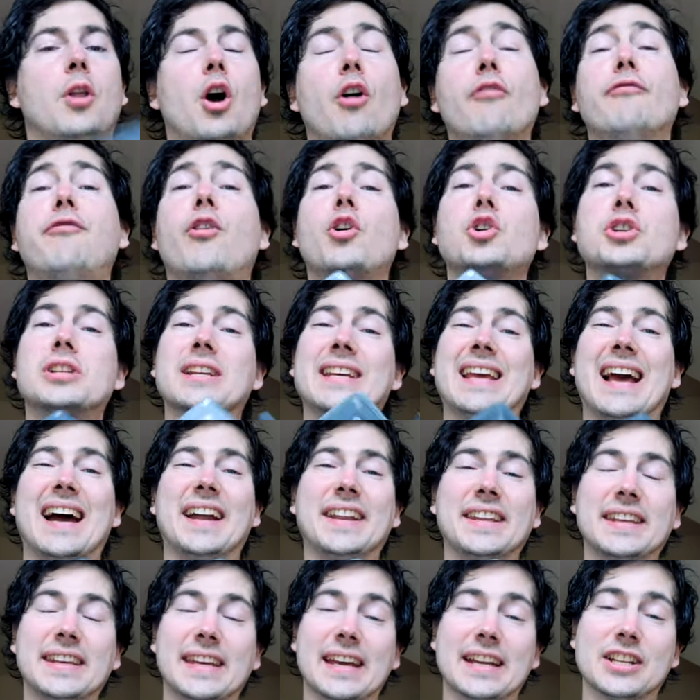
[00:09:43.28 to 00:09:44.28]
Unfortunately,
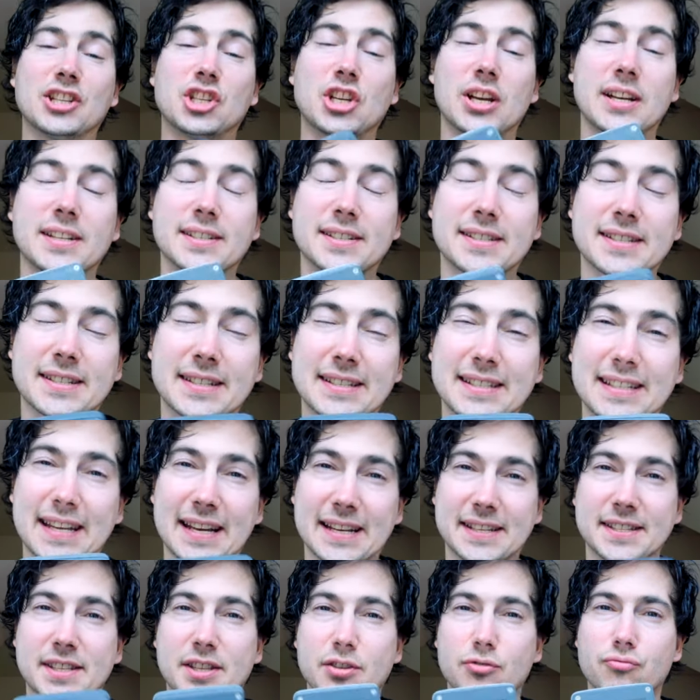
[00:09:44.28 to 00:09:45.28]
I didn't get a chance to
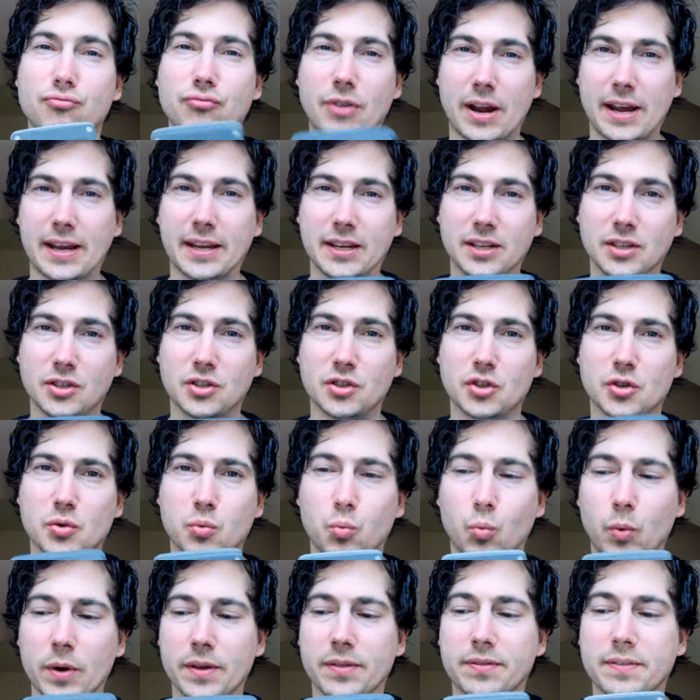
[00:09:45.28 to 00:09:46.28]
test the range
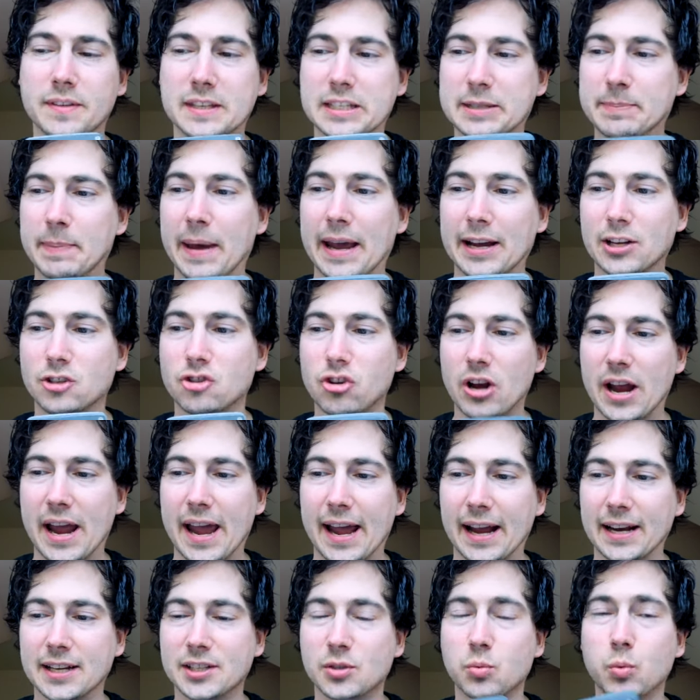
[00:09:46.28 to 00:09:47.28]
with the Spectra
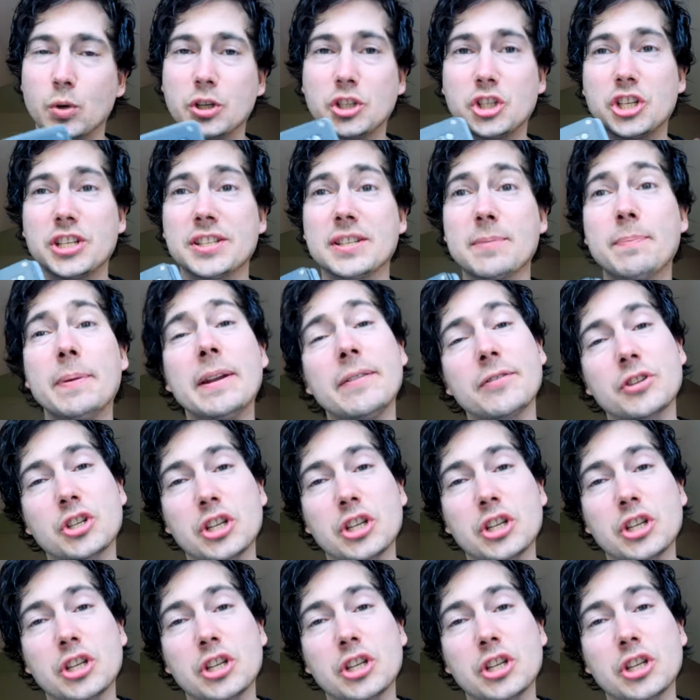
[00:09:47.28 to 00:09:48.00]
X, which is a bit of a